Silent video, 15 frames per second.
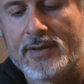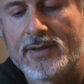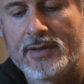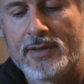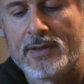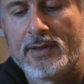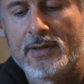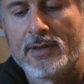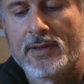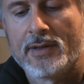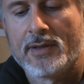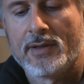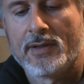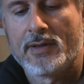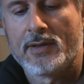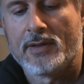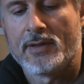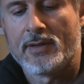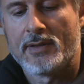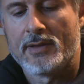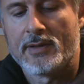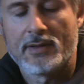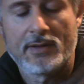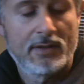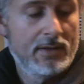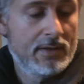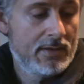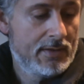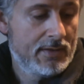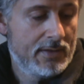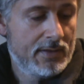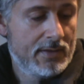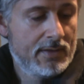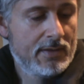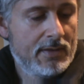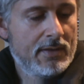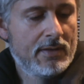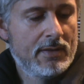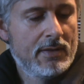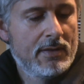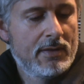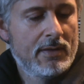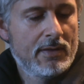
(no one is talking)